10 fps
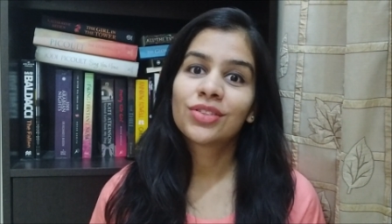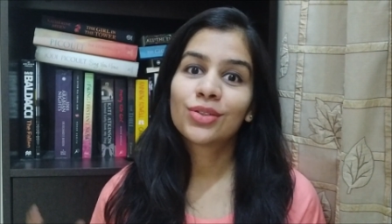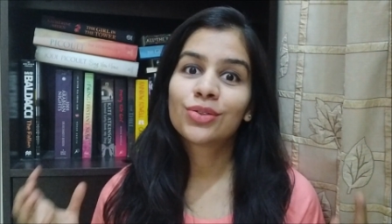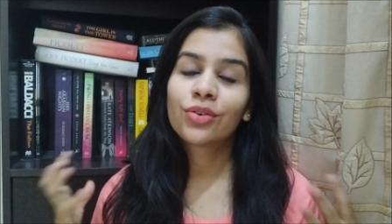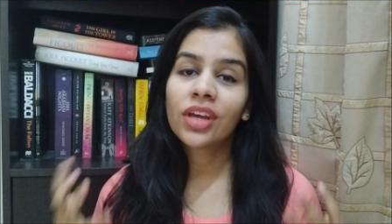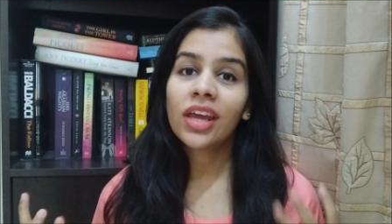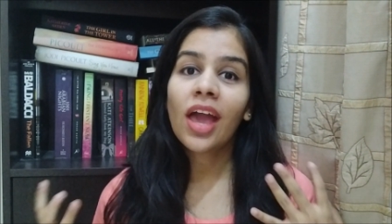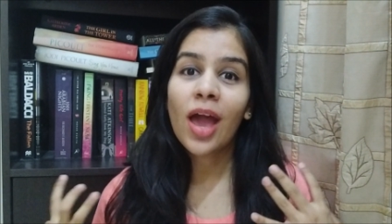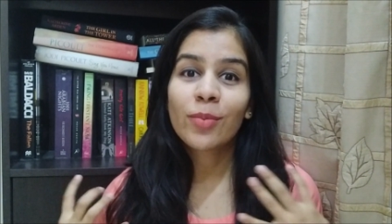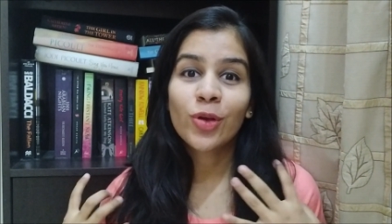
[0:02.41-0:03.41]
So today
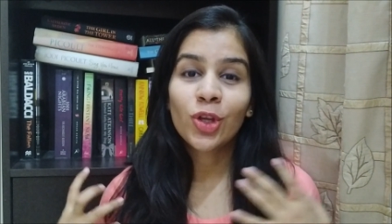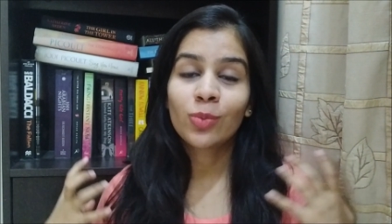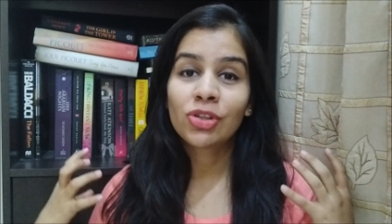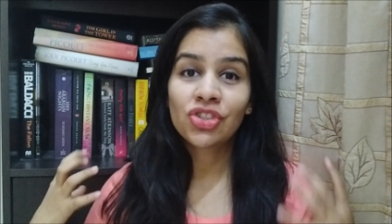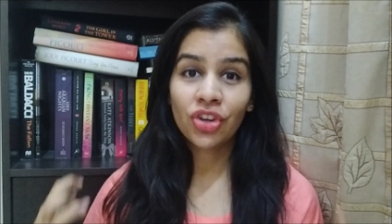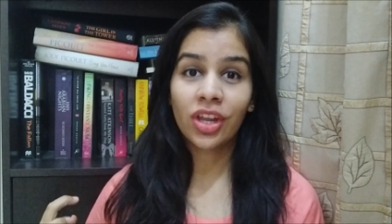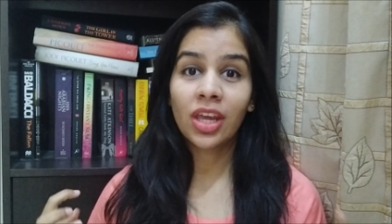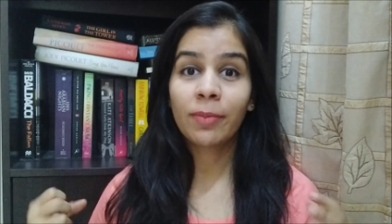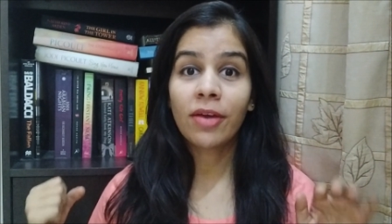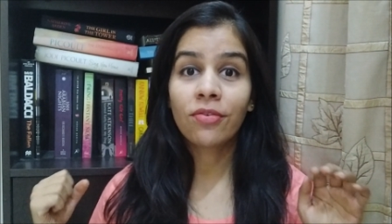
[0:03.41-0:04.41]
I'm going to be
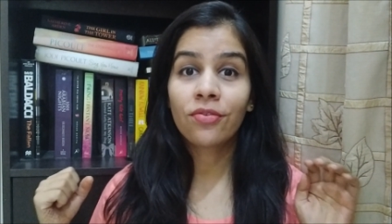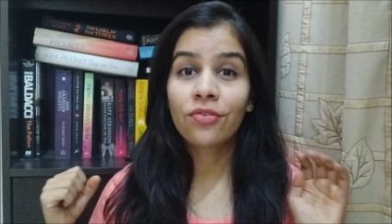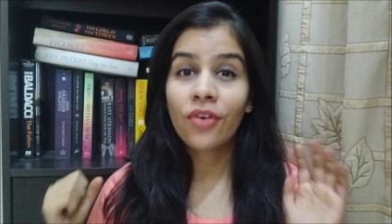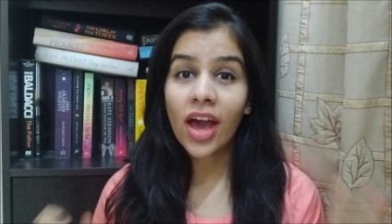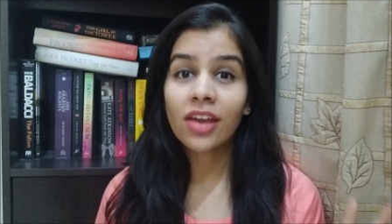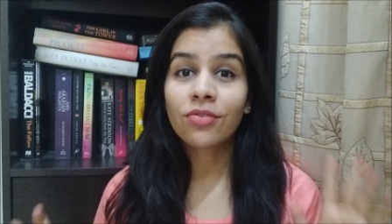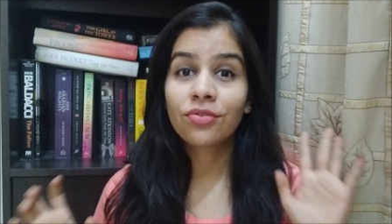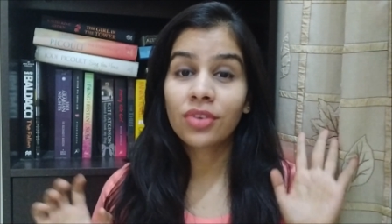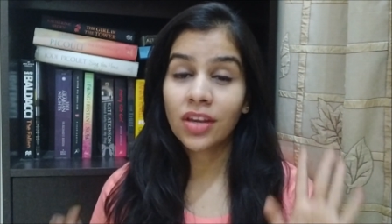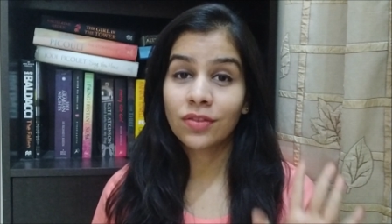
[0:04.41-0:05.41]
sharing my 5
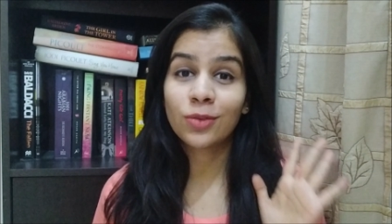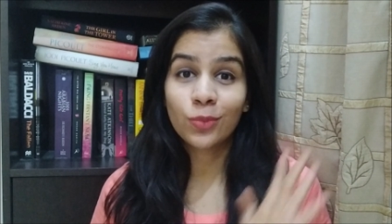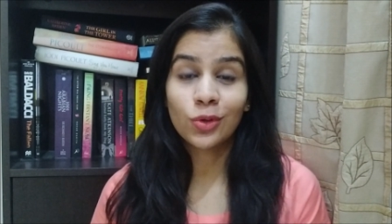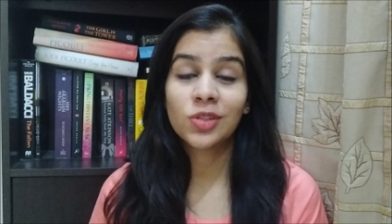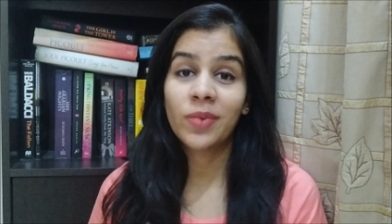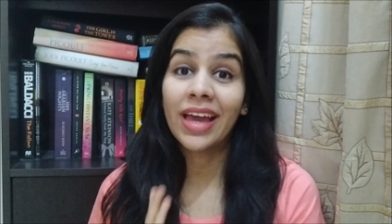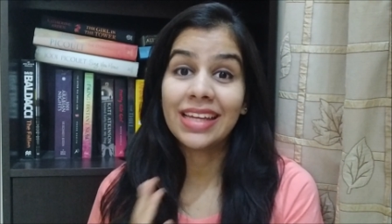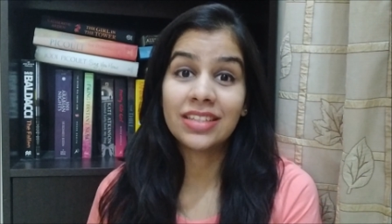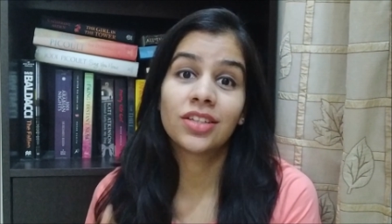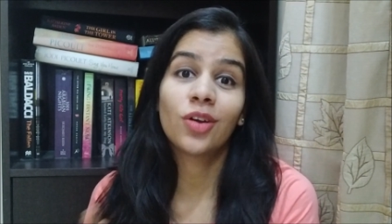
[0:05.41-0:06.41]
favorite books by
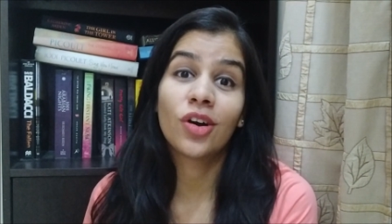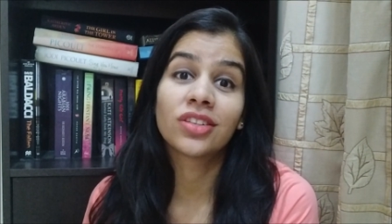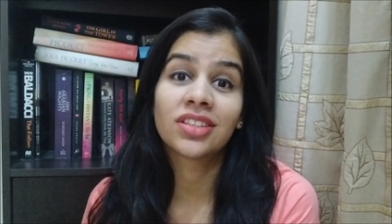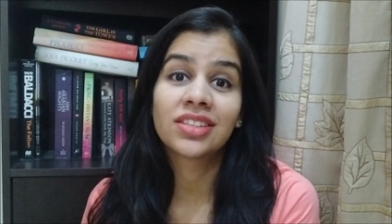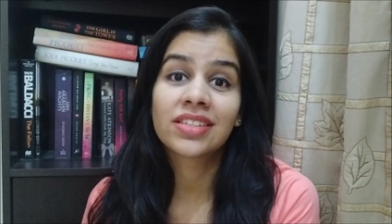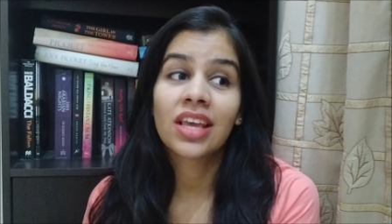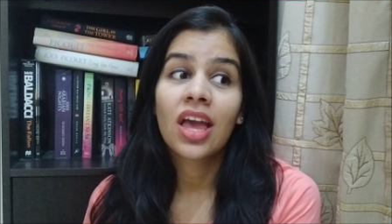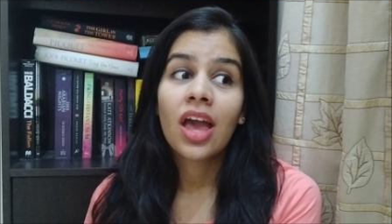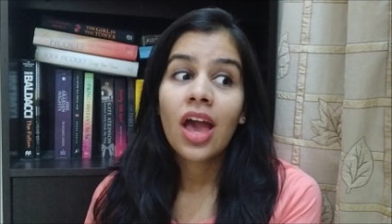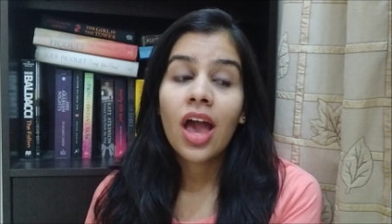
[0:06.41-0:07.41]
Indian authors.
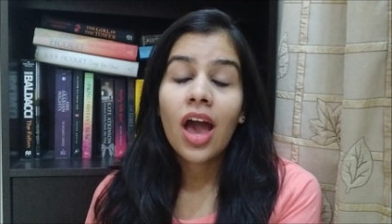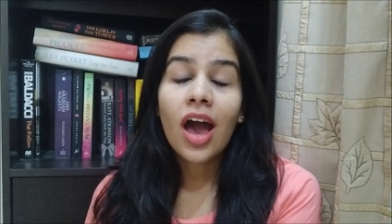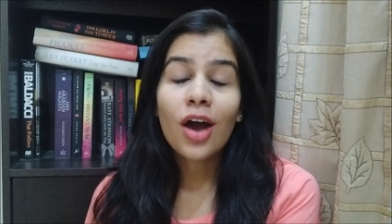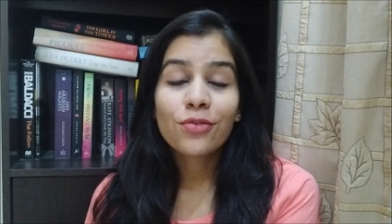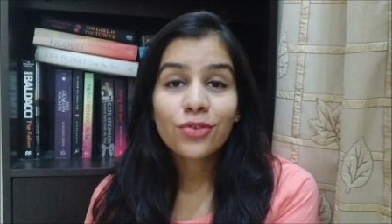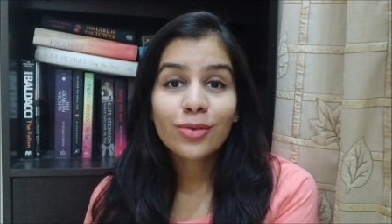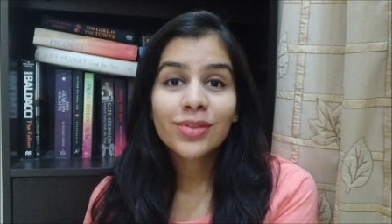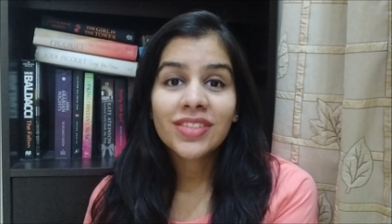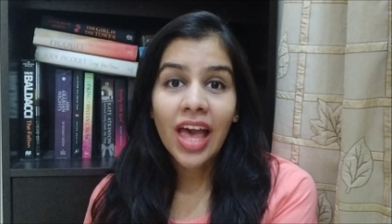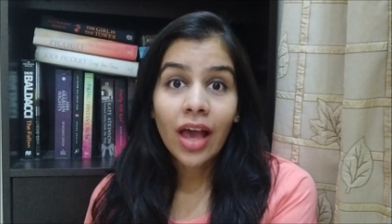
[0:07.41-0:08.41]
Of
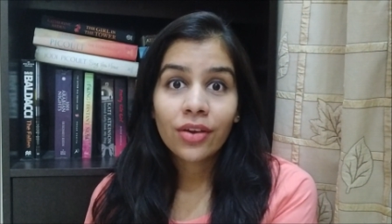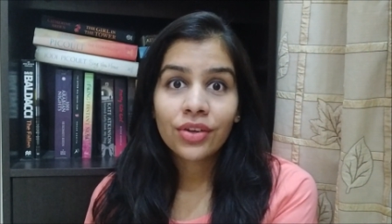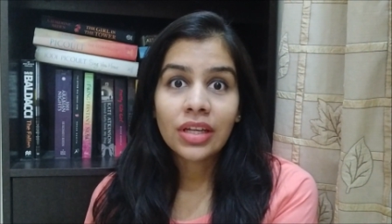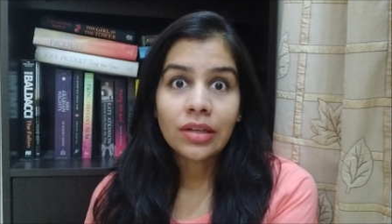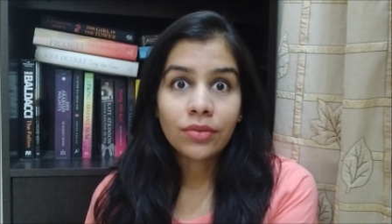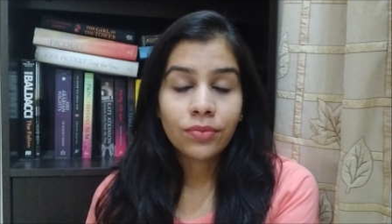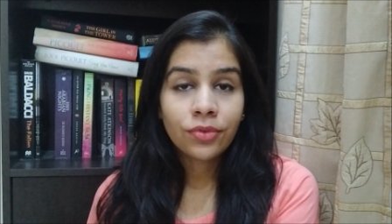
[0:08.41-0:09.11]
course I read